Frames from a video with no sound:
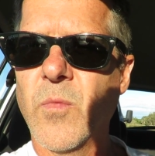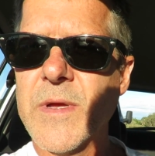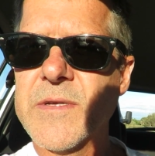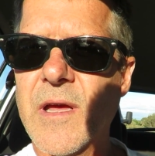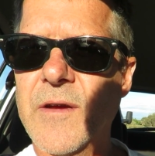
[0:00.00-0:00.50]

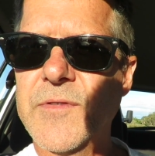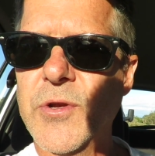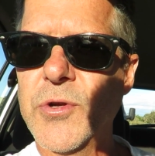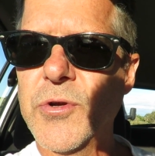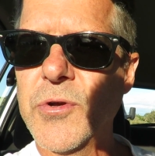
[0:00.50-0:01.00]
Wednesday
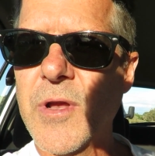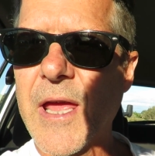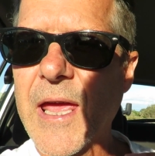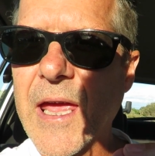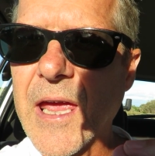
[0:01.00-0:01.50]
afternoon,
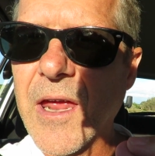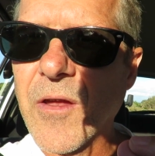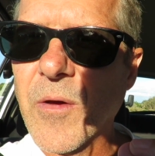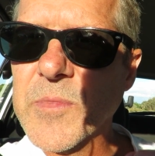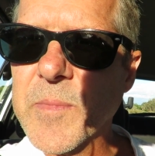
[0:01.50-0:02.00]

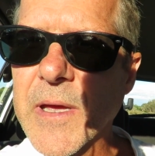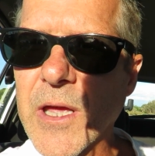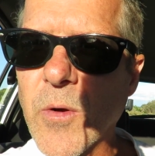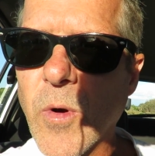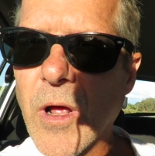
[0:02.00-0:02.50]
and I'm
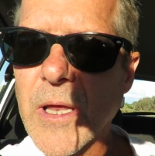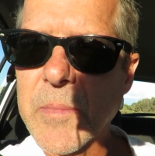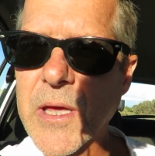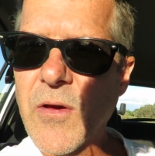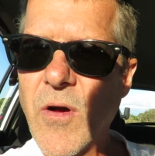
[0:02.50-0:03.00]
speaking
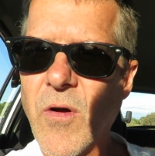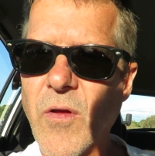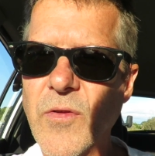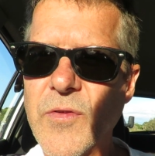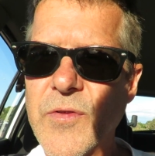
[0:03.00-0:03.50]
quietly
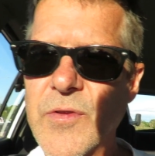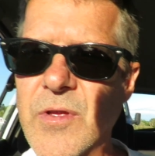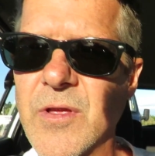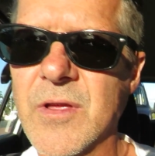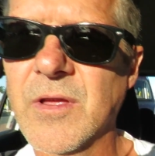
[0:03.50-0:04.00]
because